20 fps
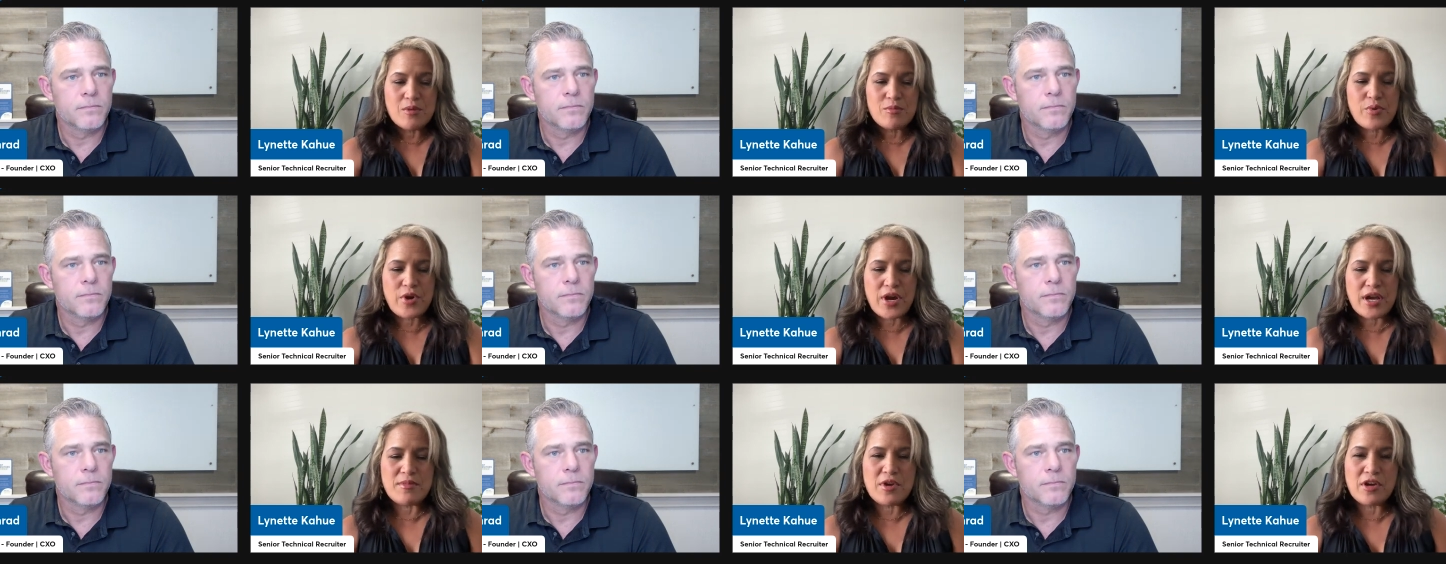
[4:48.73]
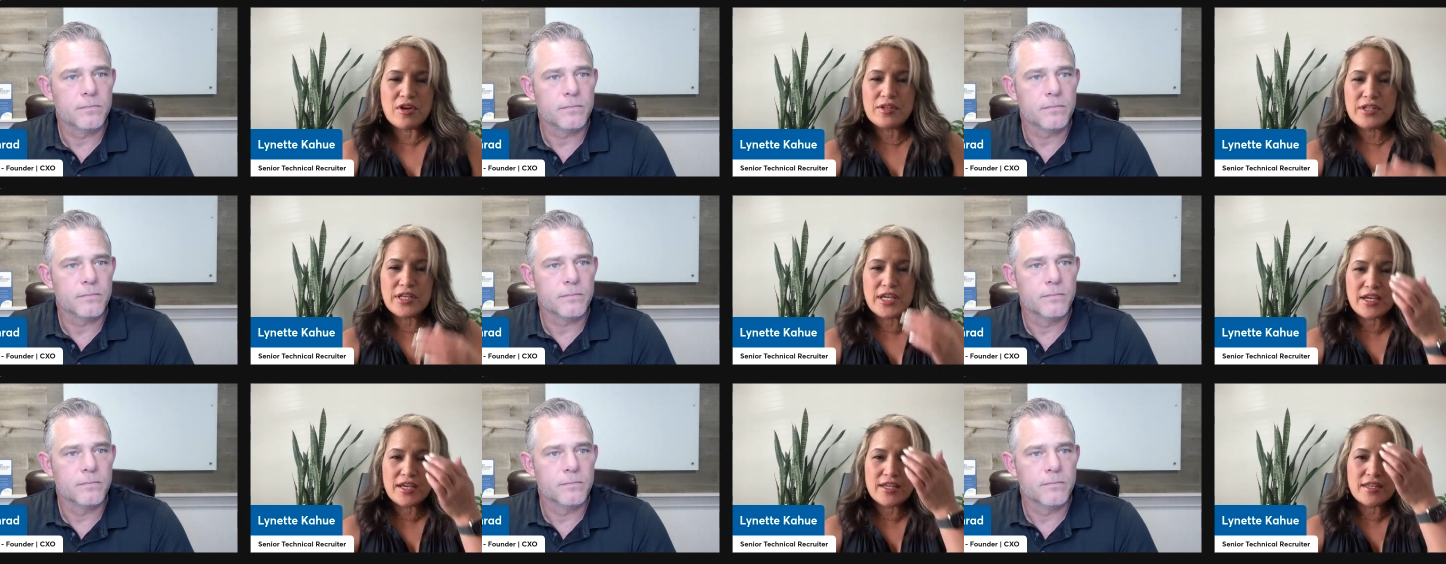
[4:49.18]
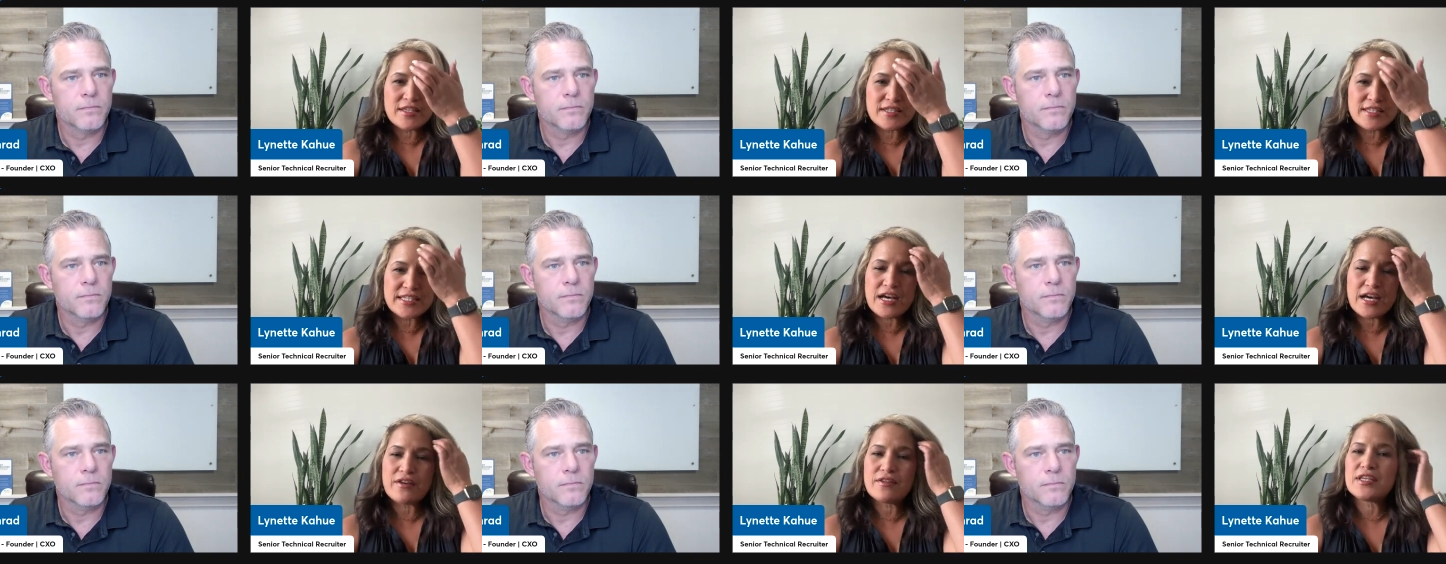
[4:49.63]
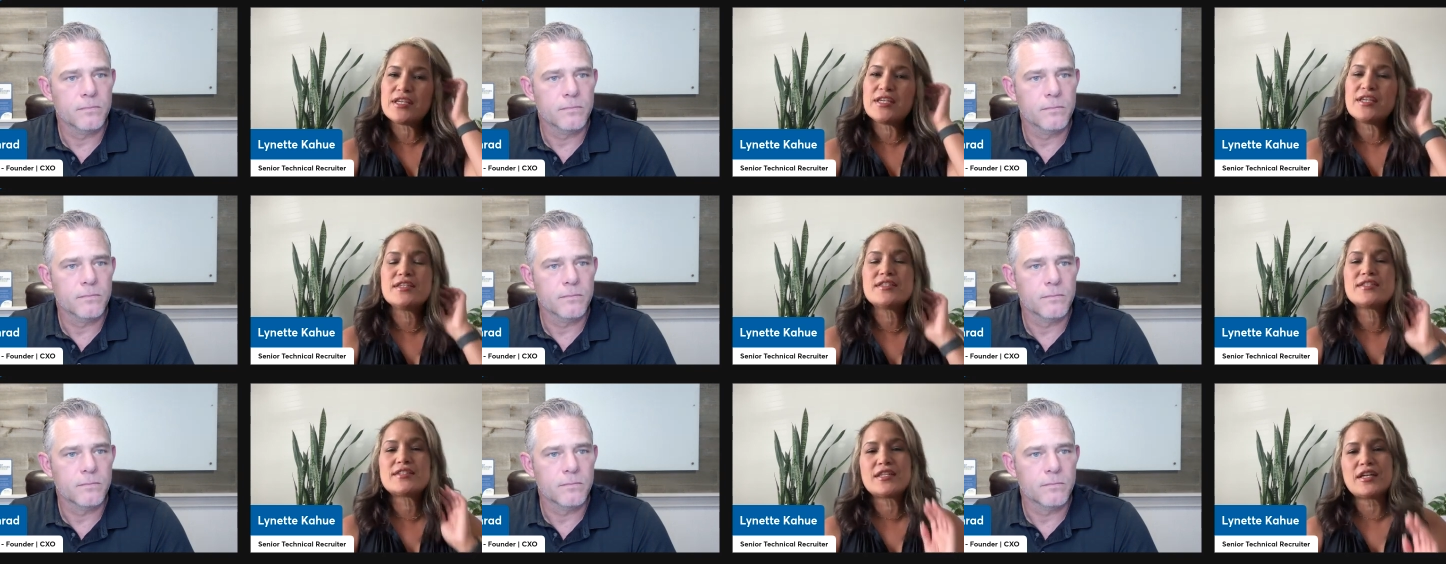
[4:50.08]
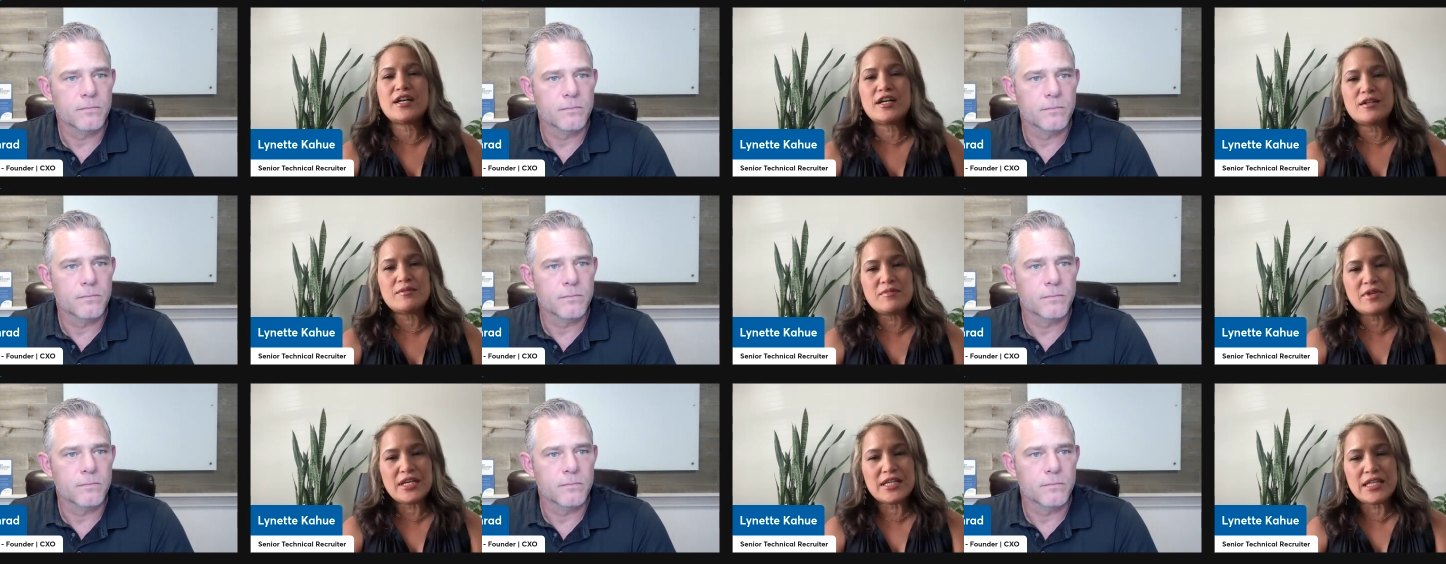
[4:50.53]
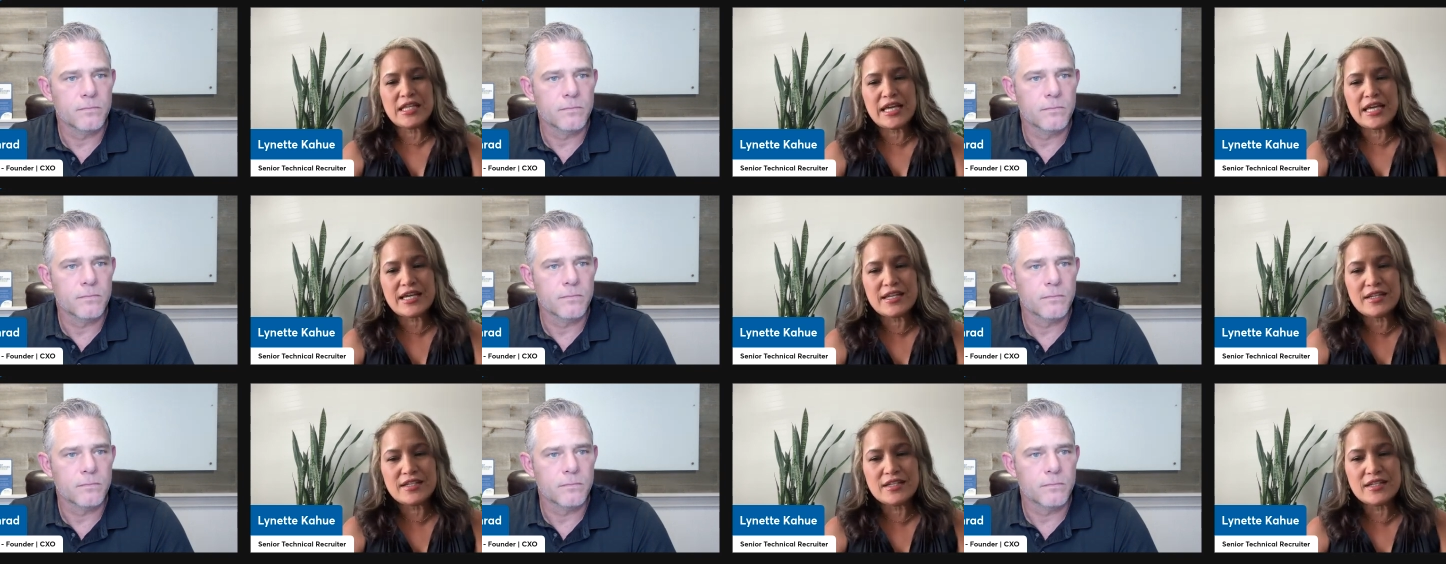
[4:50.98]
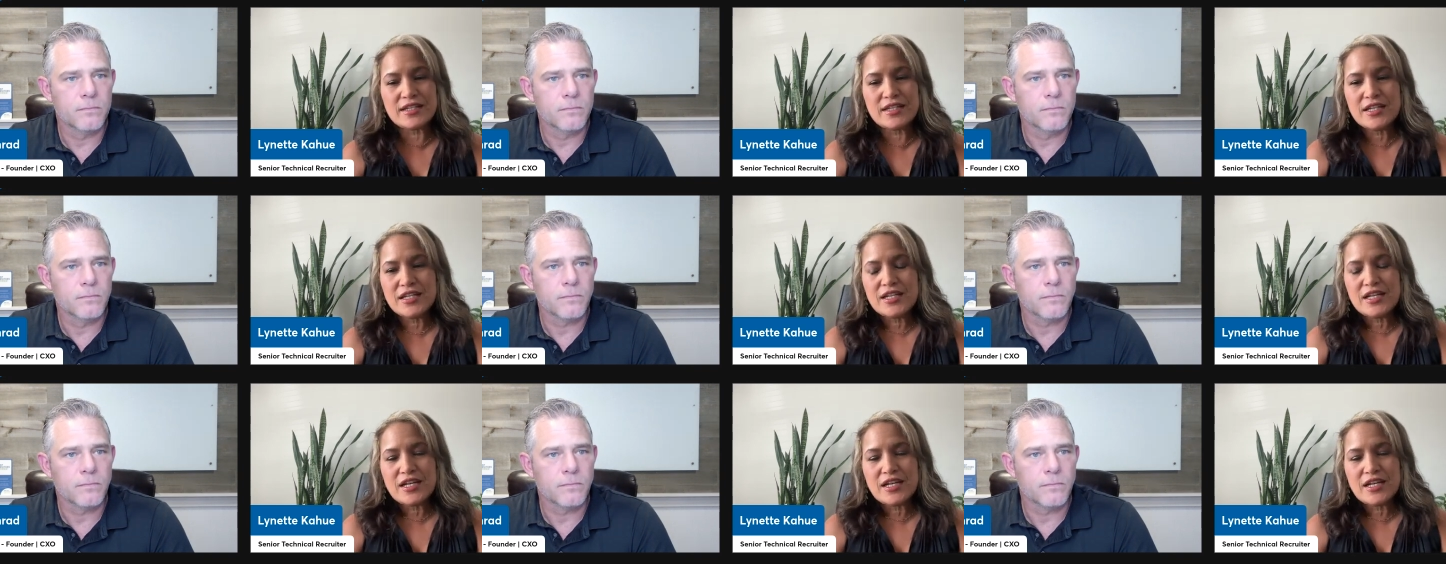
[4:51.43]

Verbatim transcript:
Speaker 1: primarily in the southeast, um, Atlanta,